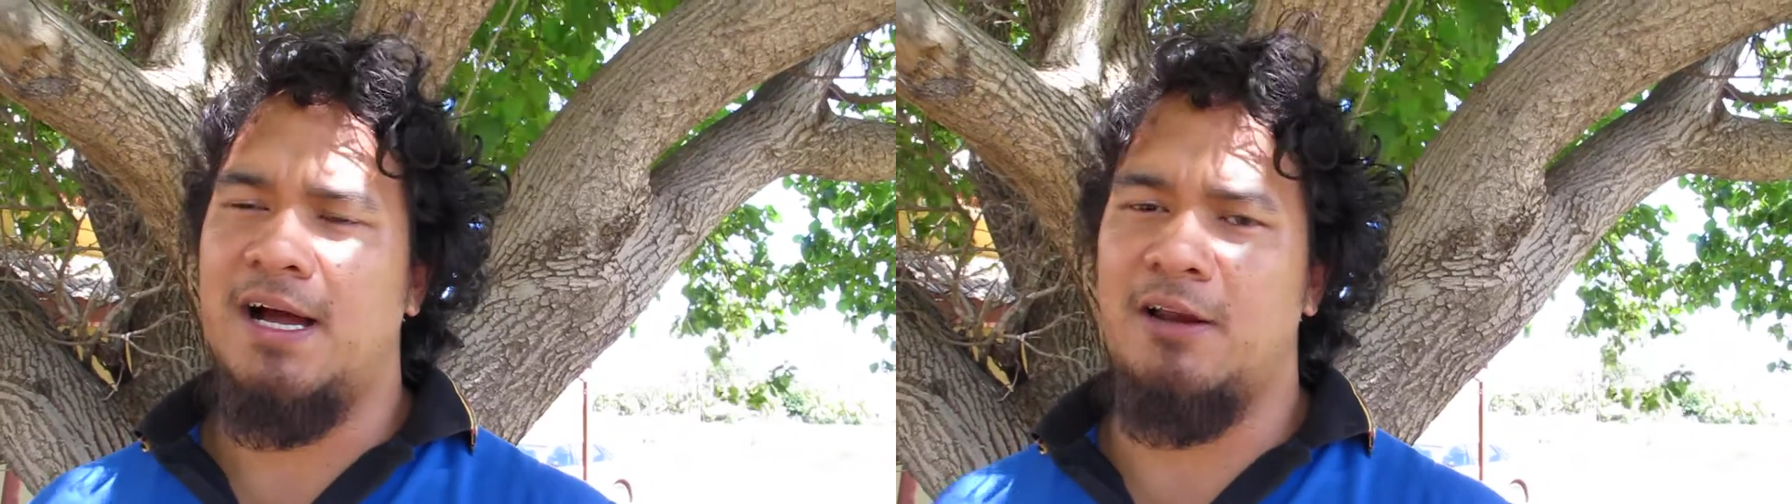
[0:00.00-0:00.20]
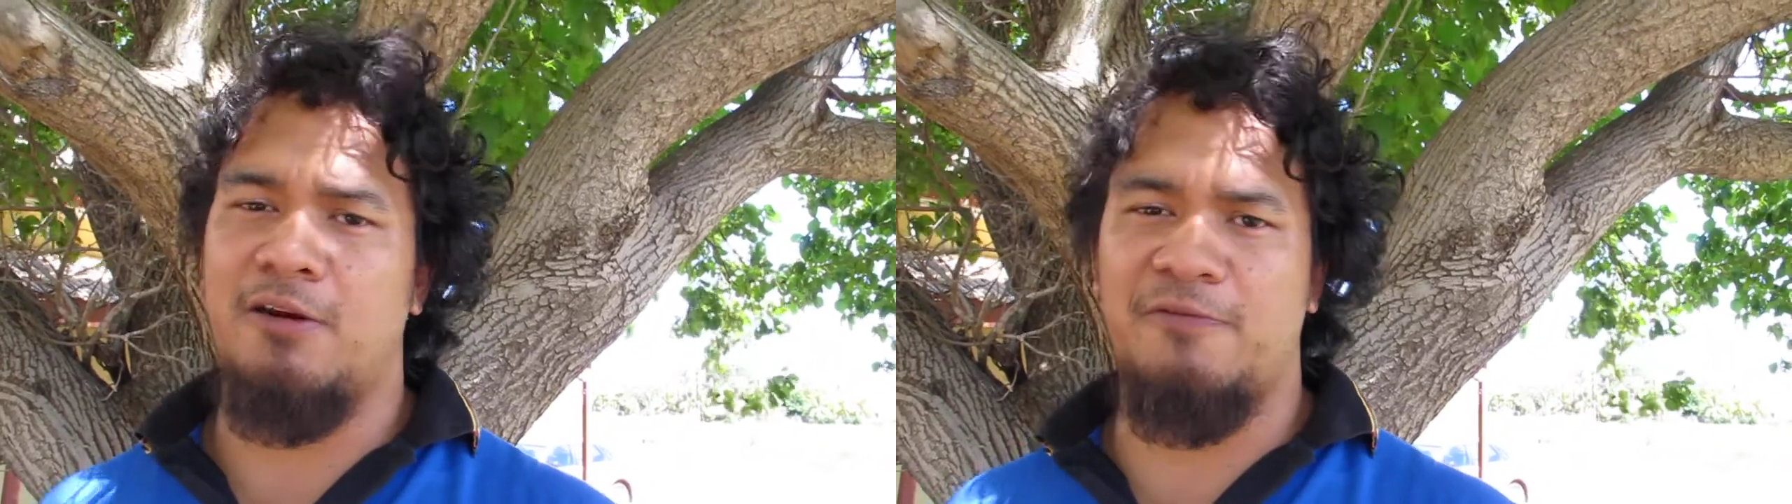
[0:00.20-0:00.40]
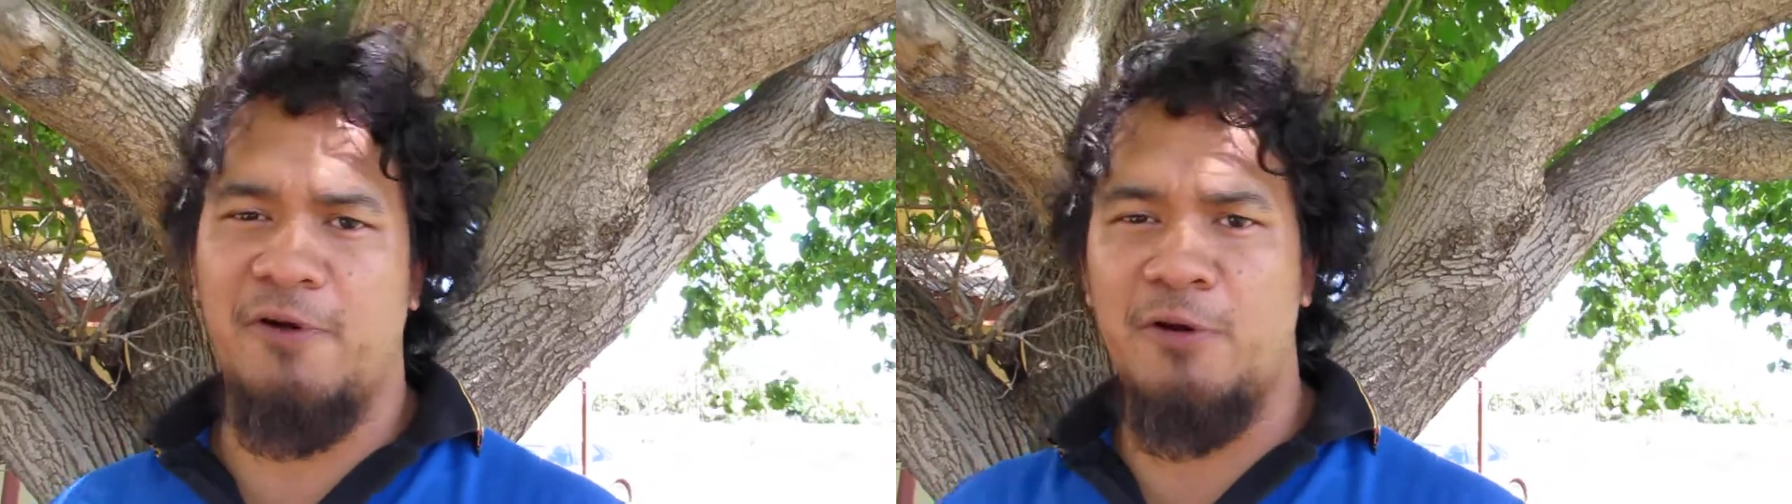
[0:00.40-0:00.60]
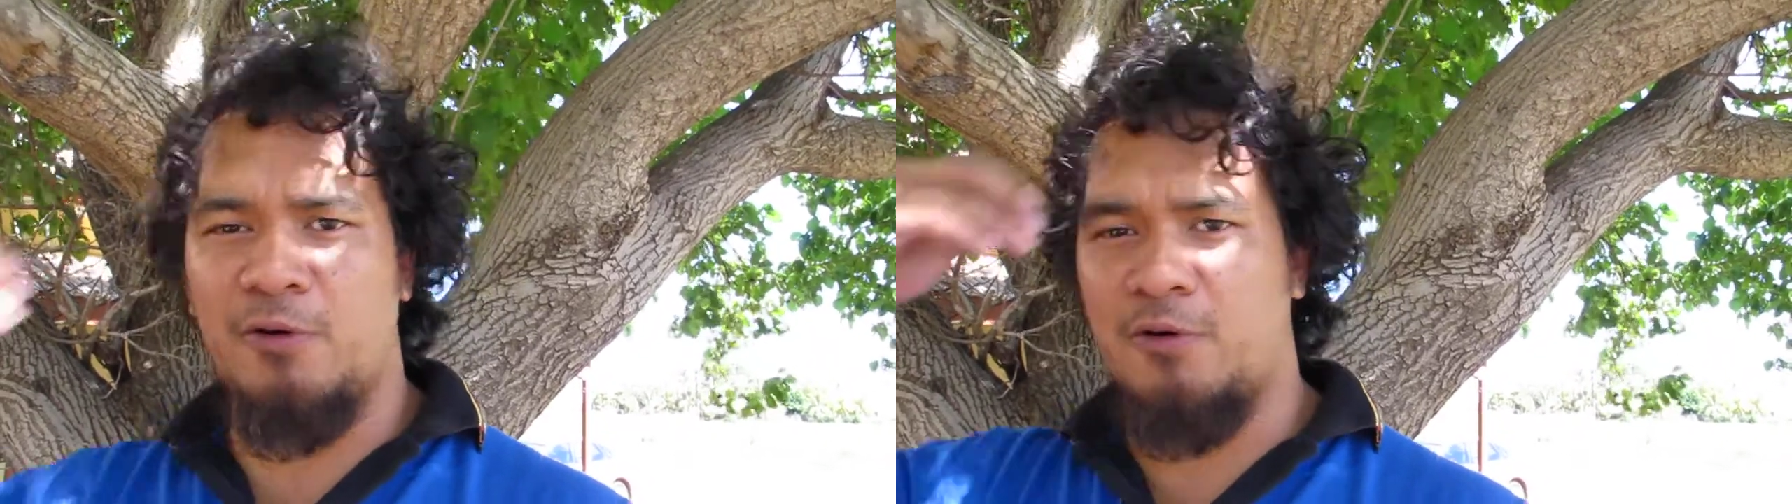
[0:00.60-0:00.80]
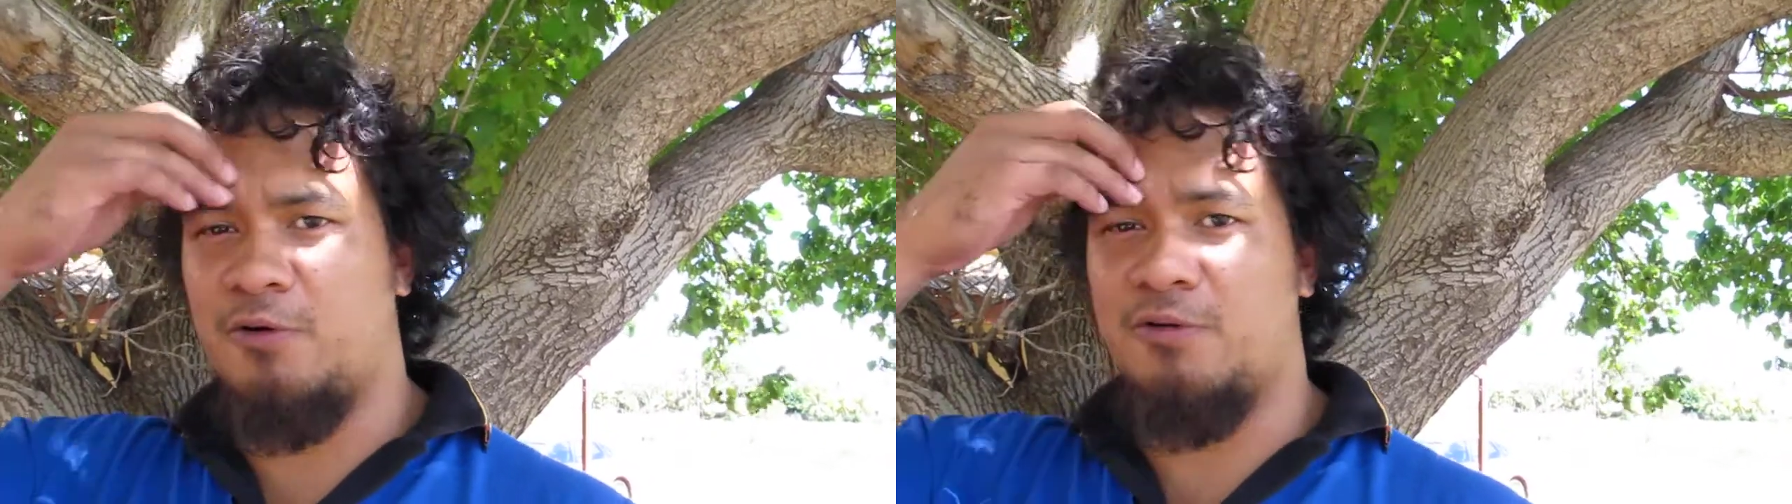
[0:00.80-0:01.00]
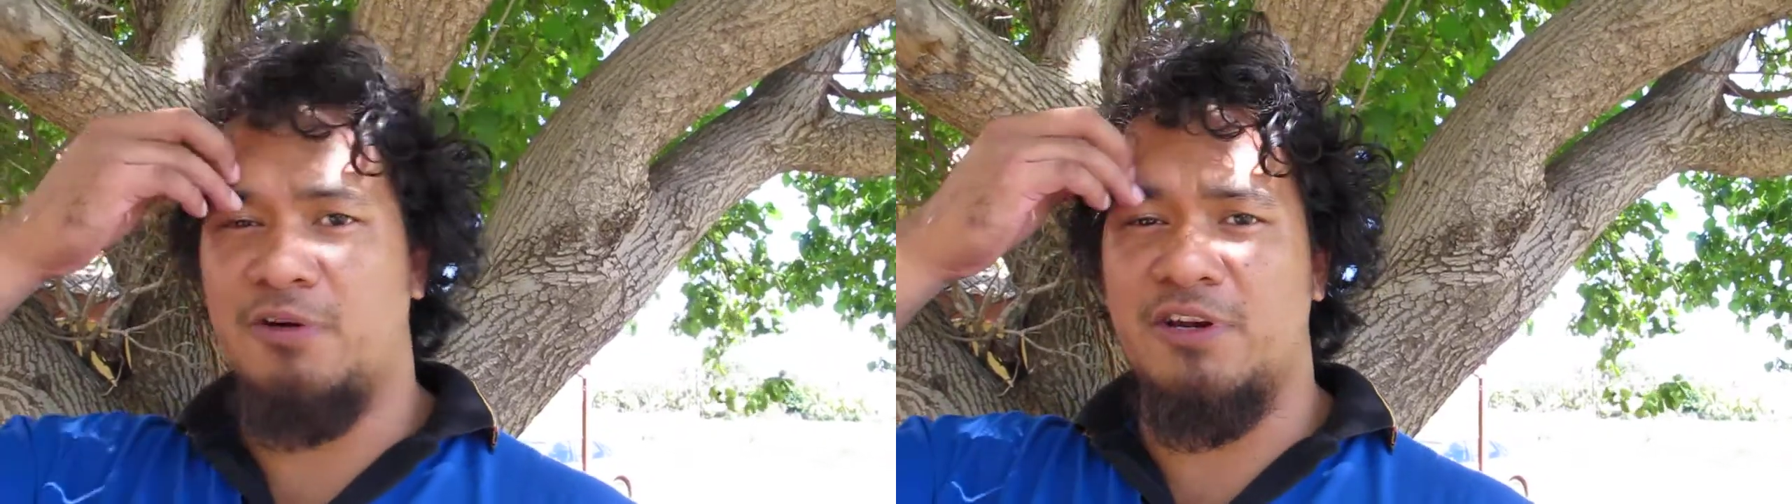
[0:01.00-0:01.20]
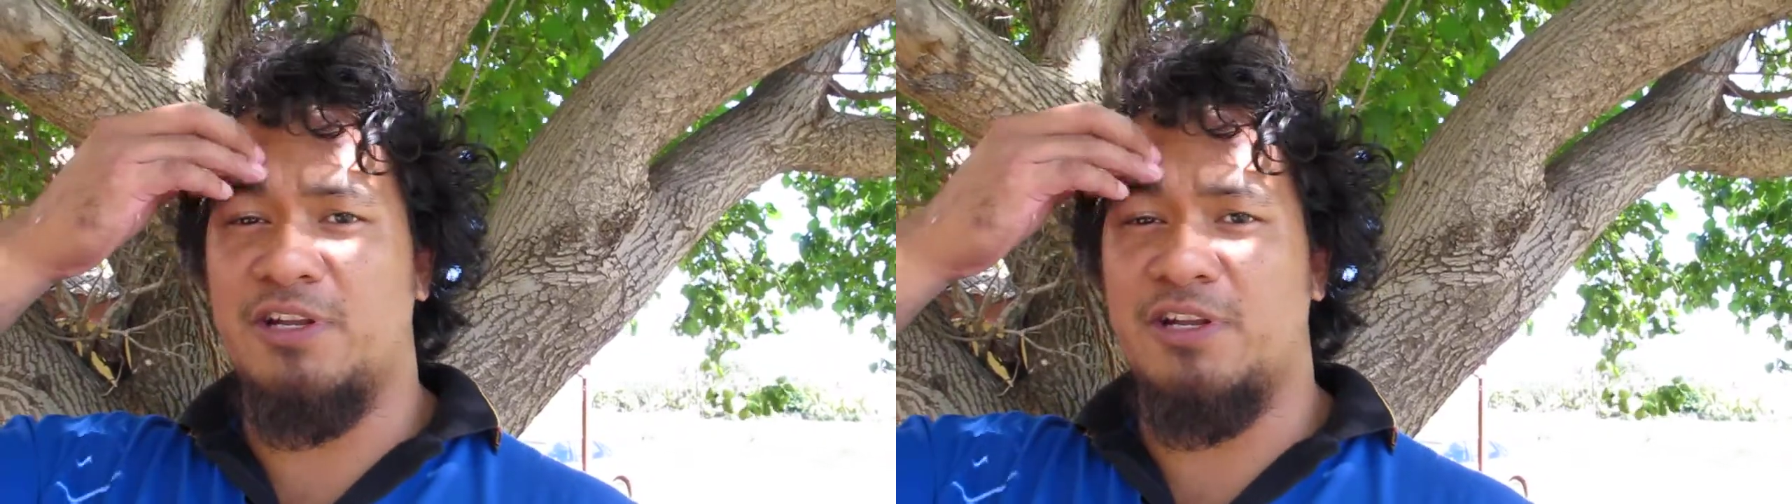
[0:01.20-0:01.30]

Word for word: a lot of folklore, a lot